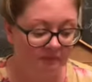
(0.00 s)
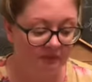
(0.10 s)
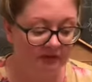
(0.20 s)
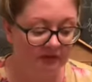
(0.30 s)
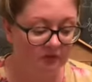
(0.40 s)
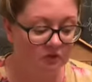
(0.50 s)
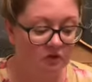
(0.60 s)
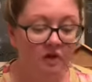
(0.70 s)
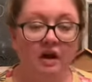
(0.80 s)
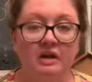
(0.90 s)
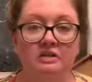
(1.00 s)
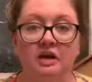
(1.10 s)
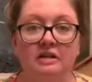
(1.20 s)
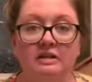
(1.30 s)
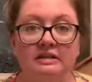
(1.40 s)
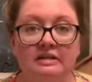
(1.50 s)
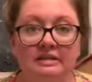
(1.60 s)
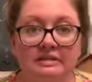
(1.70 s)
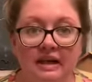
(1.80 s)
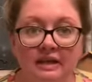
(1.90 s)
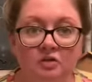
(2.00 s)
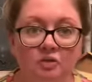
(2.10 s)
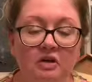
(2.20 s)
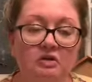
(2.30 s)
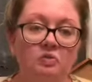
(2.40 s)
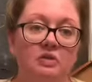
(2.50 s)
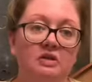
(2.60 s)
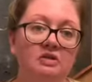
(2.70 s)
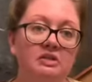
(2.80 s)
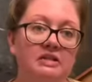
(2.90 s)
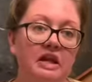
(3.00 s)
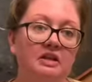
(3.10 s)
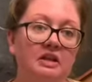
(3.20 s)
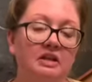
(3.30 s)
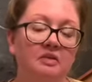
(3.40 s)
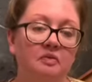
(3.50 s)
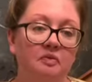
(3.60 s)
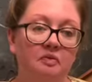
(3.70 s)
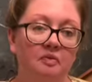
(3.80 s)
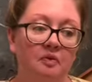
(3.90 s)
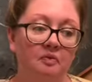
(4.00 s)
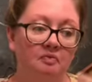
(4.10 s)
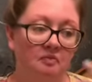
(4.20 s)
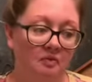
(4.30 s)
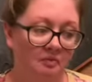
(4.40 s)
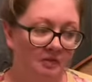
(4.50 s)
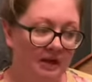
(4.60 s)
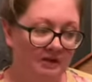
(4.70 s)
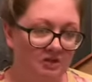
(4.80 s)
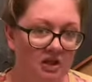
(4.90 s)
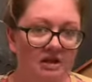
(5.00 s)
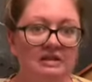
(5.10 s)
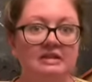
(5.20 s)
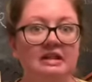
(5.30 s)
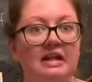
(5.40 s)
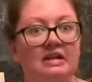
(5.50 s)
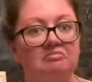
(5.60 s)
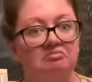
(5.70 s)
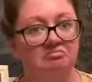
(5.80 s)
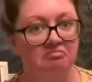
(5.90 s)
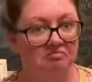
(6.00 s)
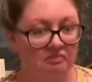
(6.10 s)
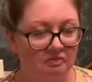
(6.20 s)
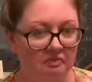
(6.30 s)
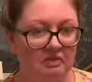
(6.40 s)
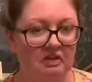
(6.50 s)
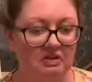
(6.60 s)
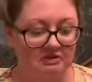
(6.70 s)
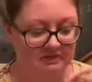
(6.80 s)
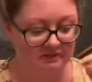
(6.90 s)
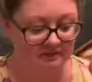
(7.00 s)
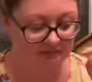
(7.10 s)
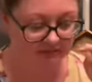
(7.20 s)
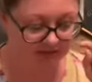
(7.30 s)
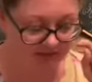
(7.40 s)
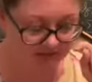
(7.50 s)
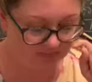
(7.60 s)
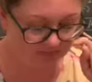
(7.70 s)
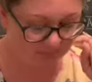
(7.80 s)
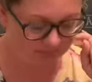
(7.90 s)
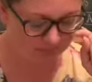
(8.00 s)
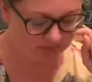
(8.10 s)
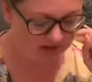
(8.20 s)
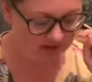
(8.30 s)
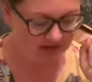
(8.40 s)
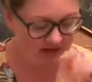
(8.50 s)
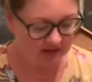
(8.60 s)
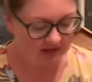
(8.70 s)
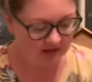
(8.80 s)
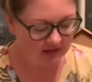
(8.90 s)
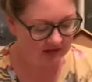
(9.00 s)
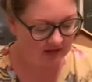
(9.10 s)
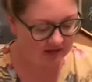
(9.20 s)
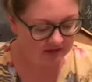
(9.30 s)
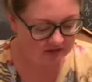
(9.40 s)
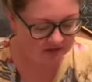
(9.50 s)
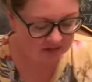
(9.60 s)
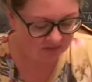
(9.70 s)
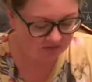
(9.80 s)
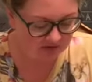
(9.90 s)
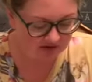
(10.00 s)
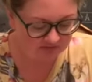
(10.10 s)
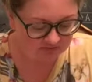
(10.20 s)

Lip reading: and those are not Donna's exact words. We are just telling Donna said this, okay? Number 5.